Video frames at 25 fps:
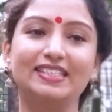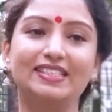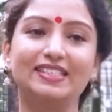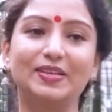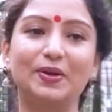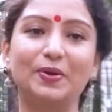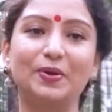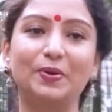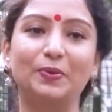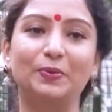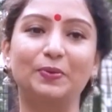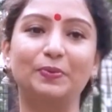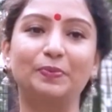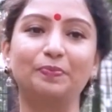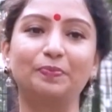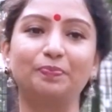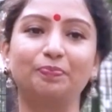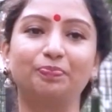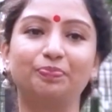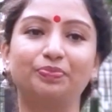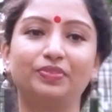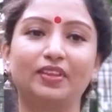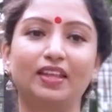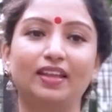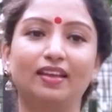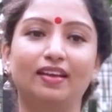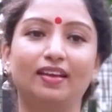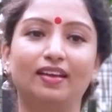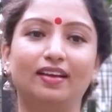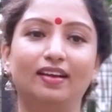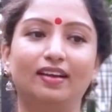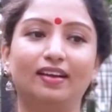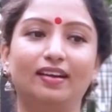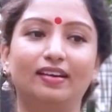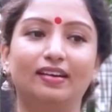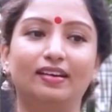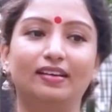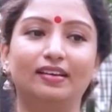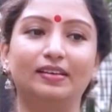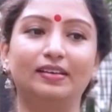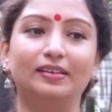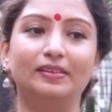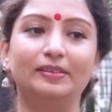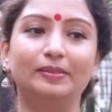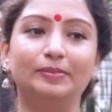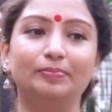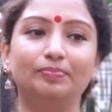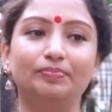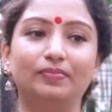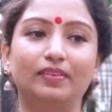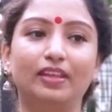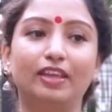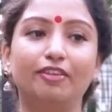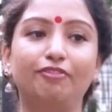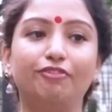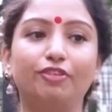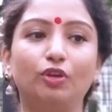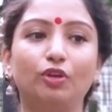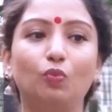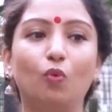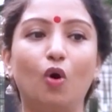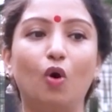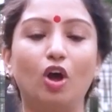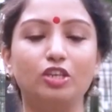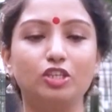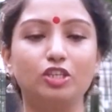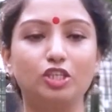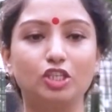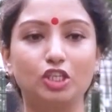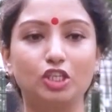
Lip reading: So if you want